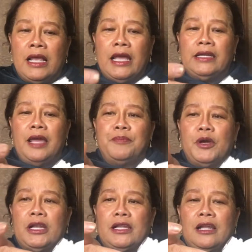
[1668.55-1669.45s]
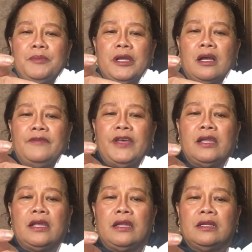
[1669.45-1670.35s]
and I put a little bit of it
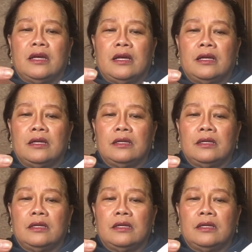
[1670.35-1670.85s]
in uh,